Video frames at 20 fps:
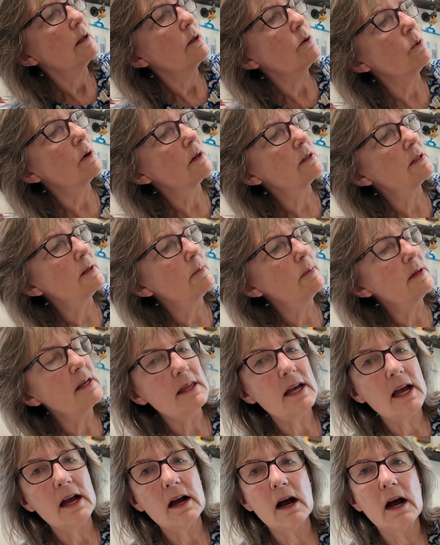You want to be
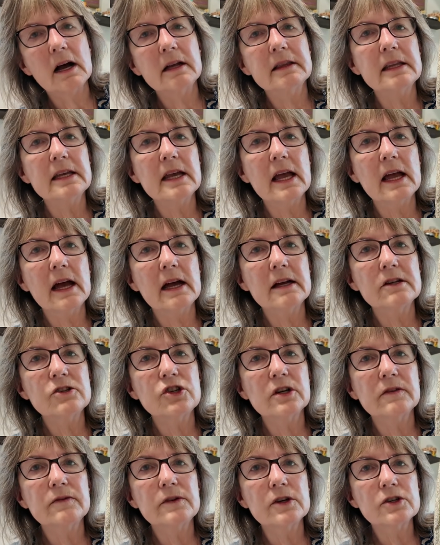on the edge
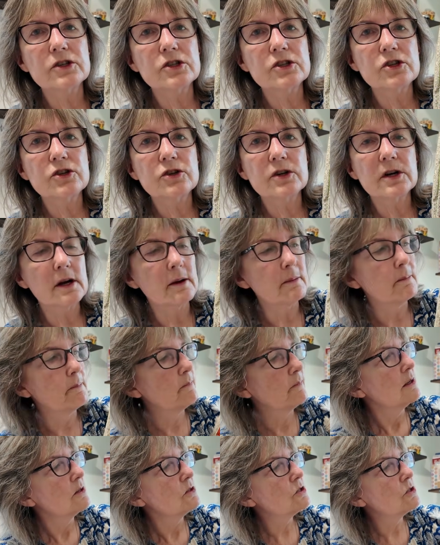of your strip.
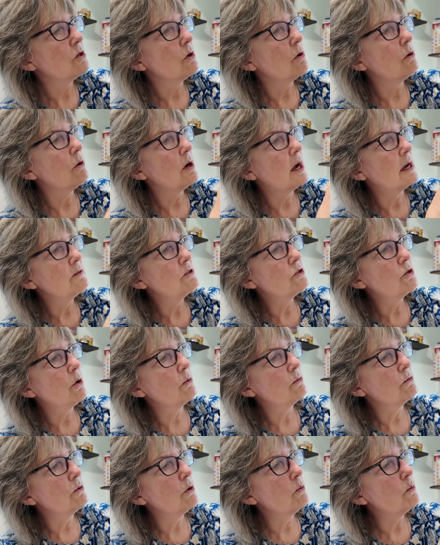So I
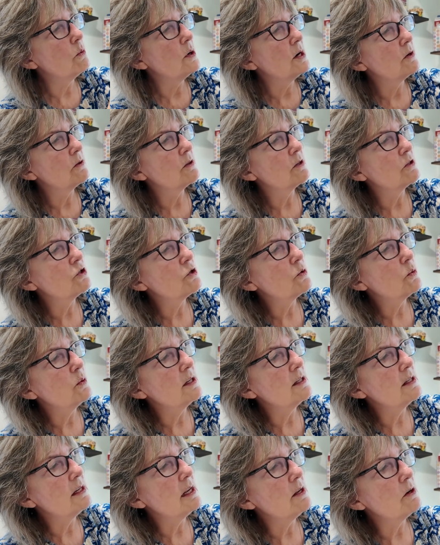don't know where the
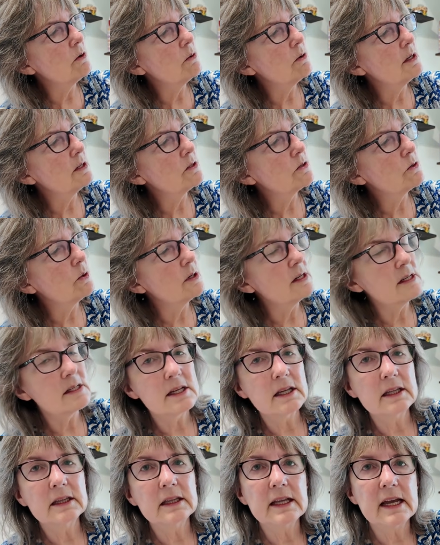twin needle is going
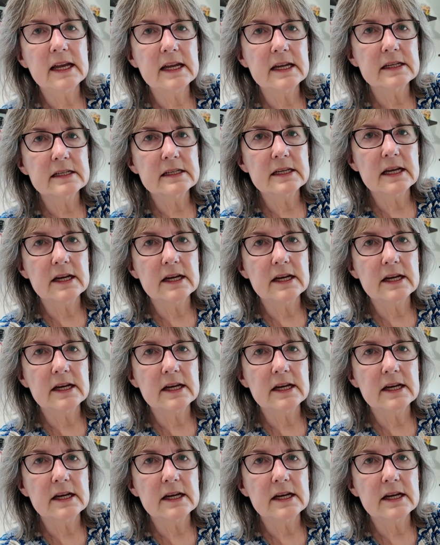to land